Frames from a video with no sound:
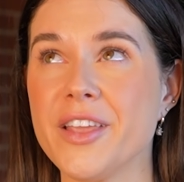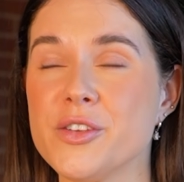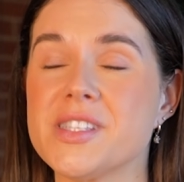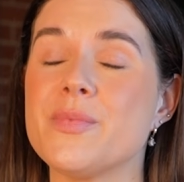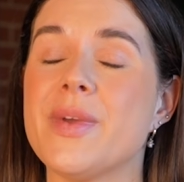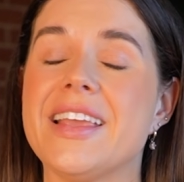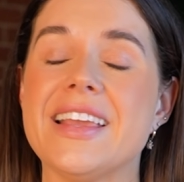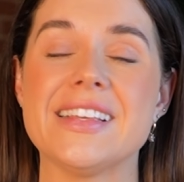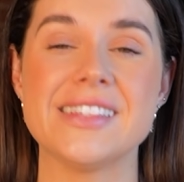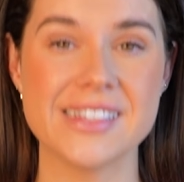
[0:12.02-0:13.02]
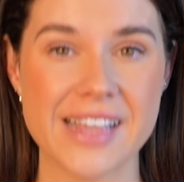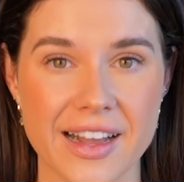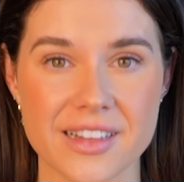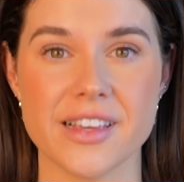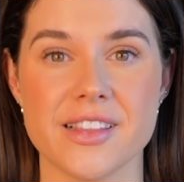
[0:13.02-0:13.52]
used to be
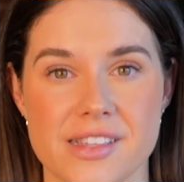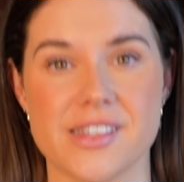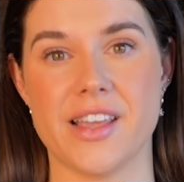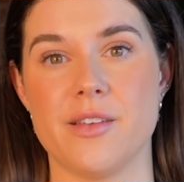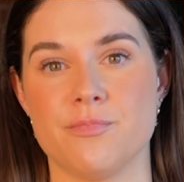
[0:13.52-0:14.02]
exactly the same.